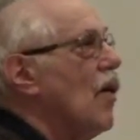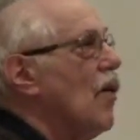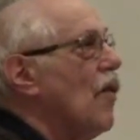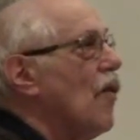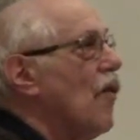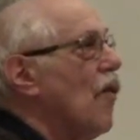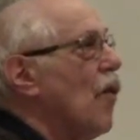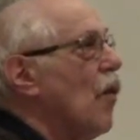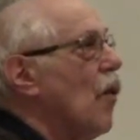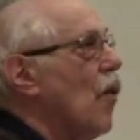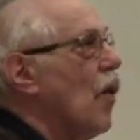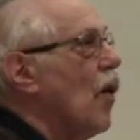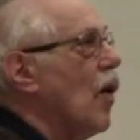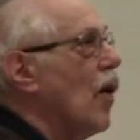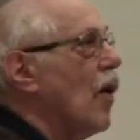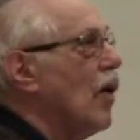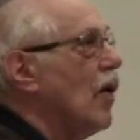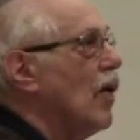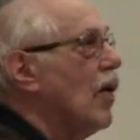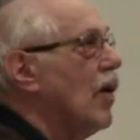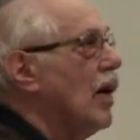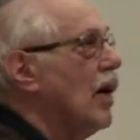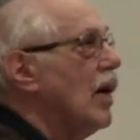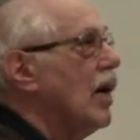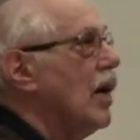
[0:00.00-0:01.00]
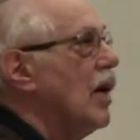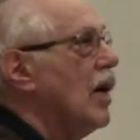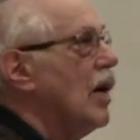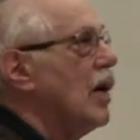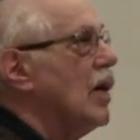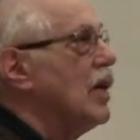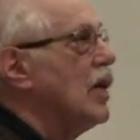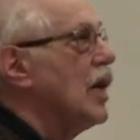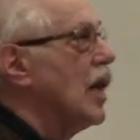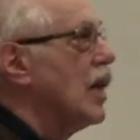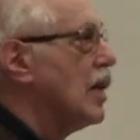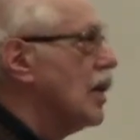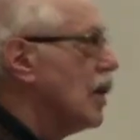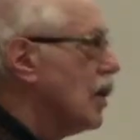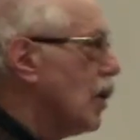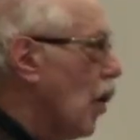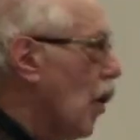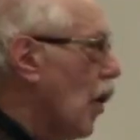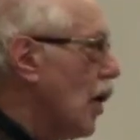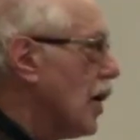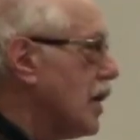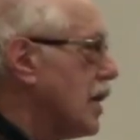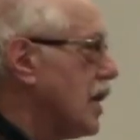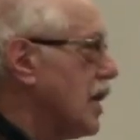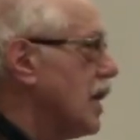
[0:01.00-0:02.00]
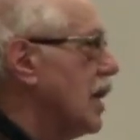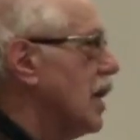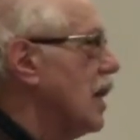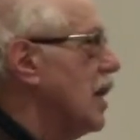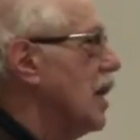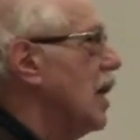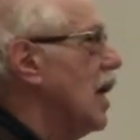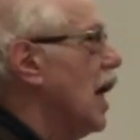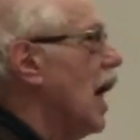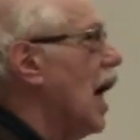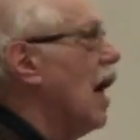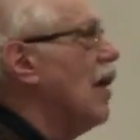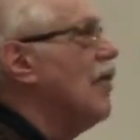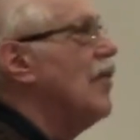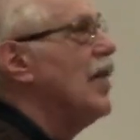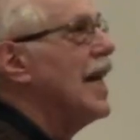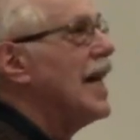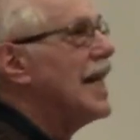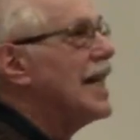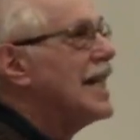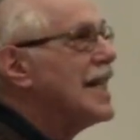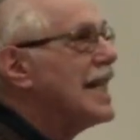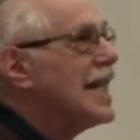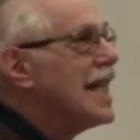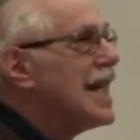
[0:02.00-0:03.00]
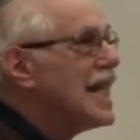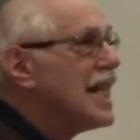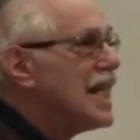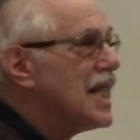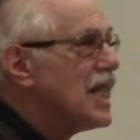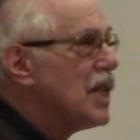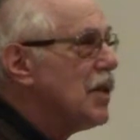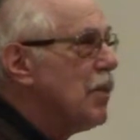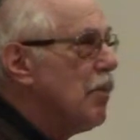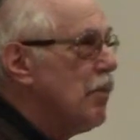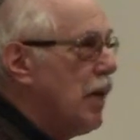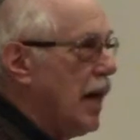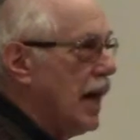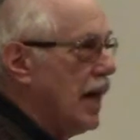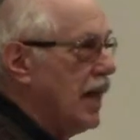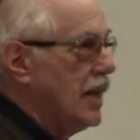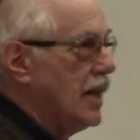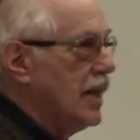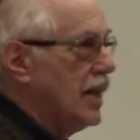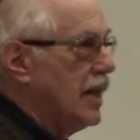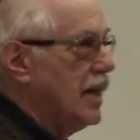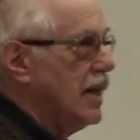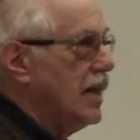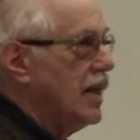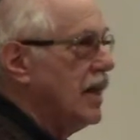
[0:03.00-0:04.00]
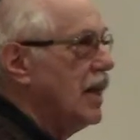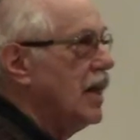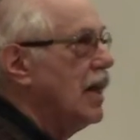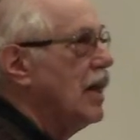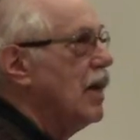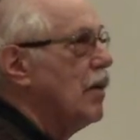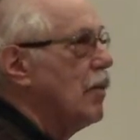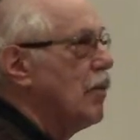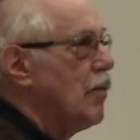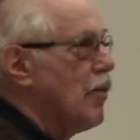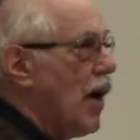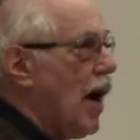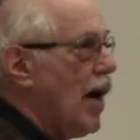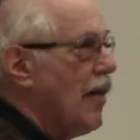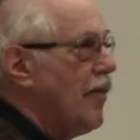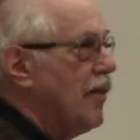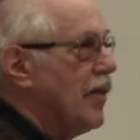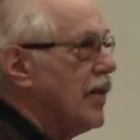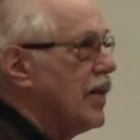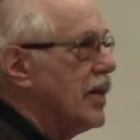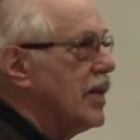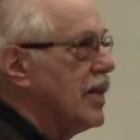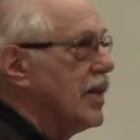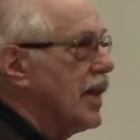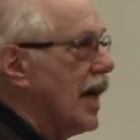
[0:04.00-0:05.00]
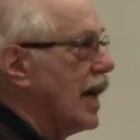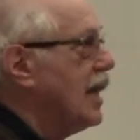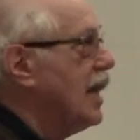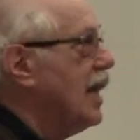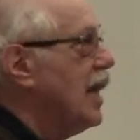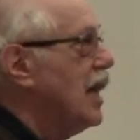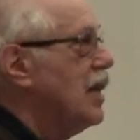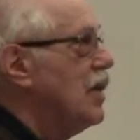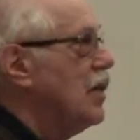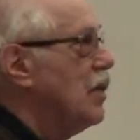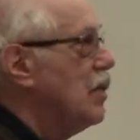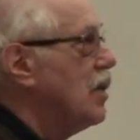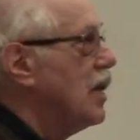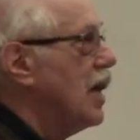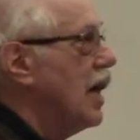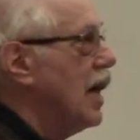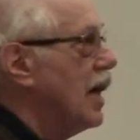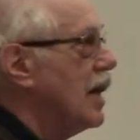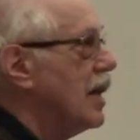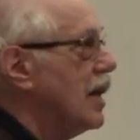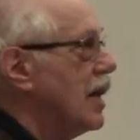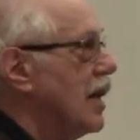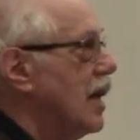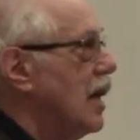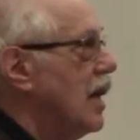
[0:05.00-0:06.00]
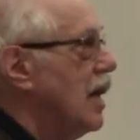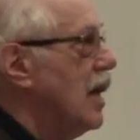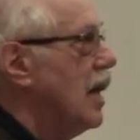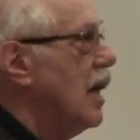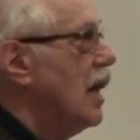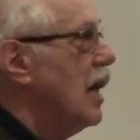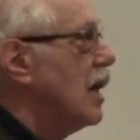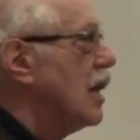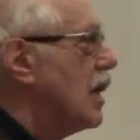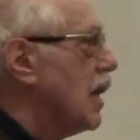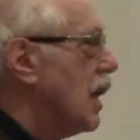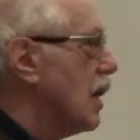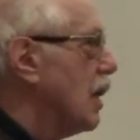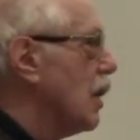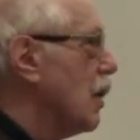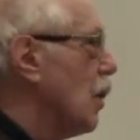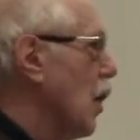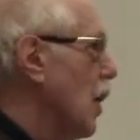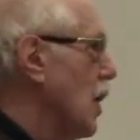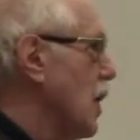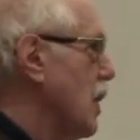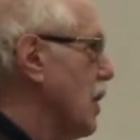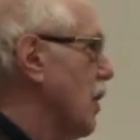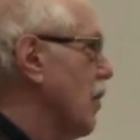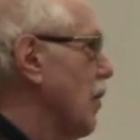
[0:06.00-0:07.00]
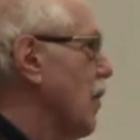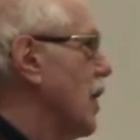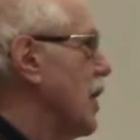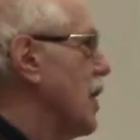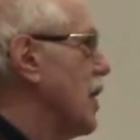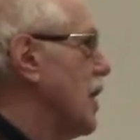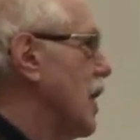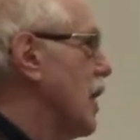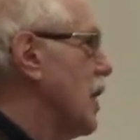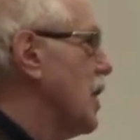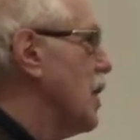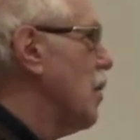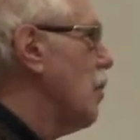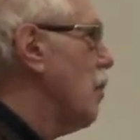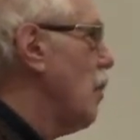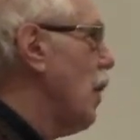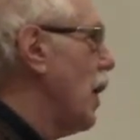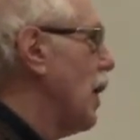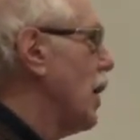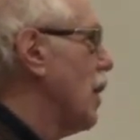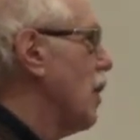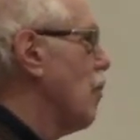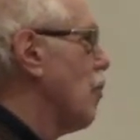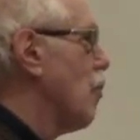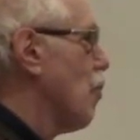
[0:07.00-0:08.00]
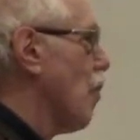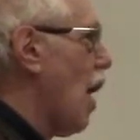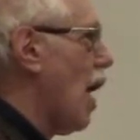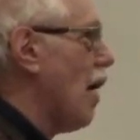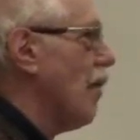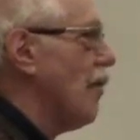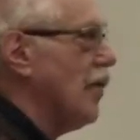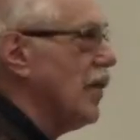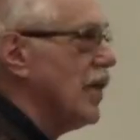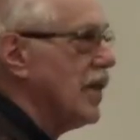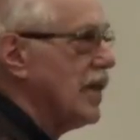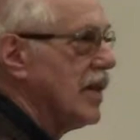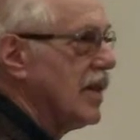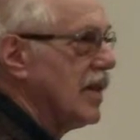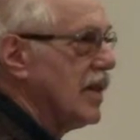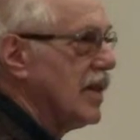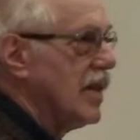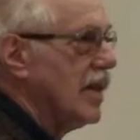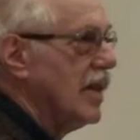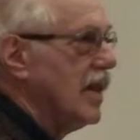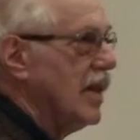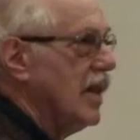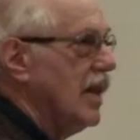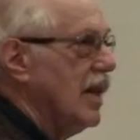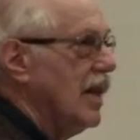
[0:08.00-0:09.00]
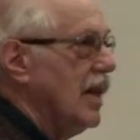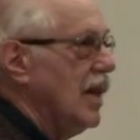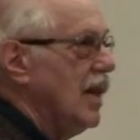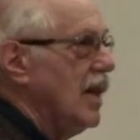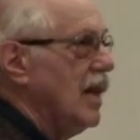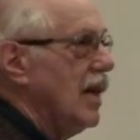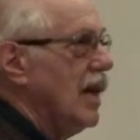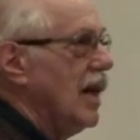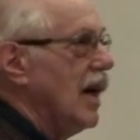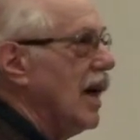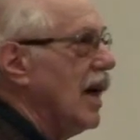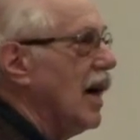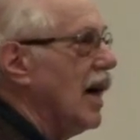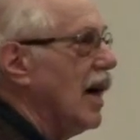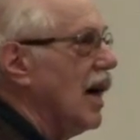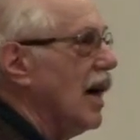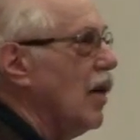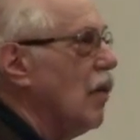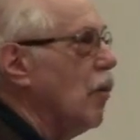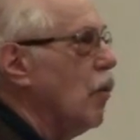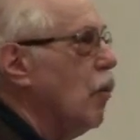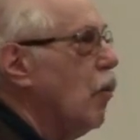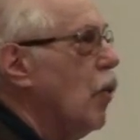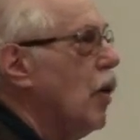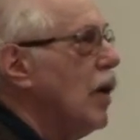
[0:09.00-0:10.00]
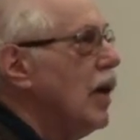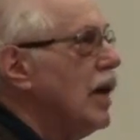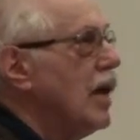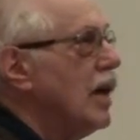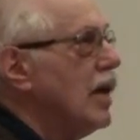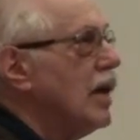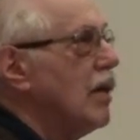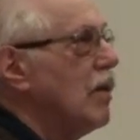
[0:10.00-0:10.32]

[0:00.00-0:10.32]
for the loss of anticipated profits. I kid you not. The loss of anticipated profits. Would